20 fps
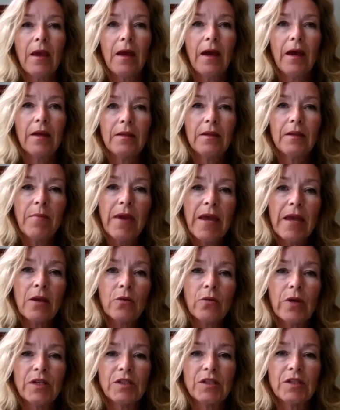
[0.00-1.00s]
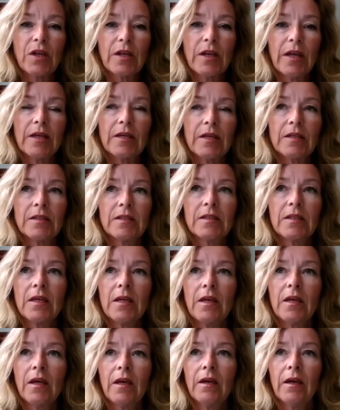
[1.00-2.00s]
And the main question is
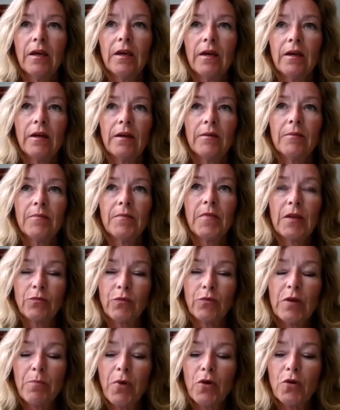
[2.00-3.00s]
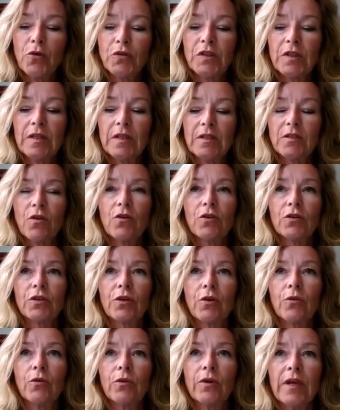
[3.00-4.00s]
that we pose in this
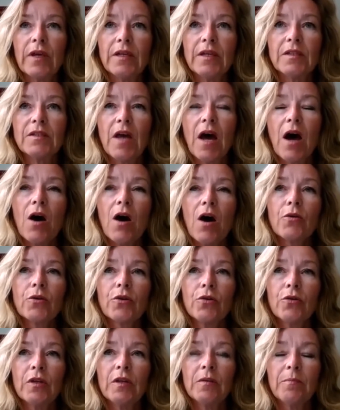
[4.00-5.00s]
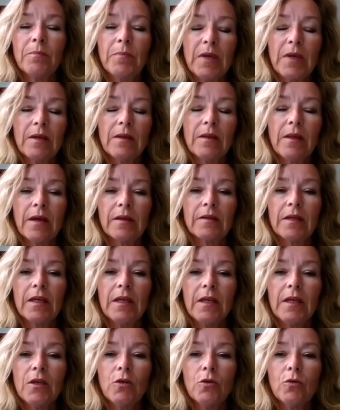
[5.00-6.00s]
article is, how could it be that the
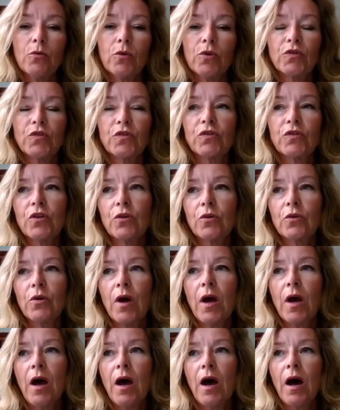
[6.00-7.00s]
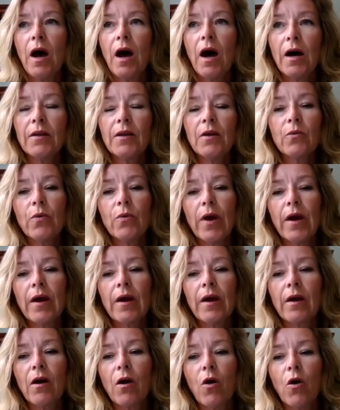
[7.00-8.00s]
EU was so
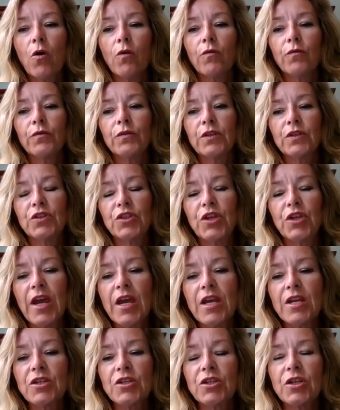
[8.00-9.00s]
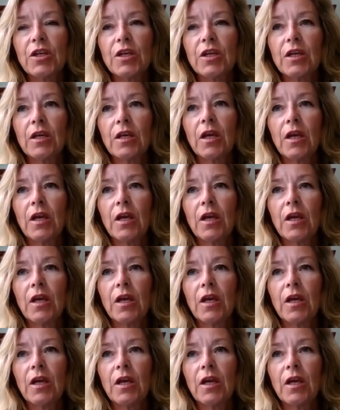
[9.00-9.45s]
unaware of the changing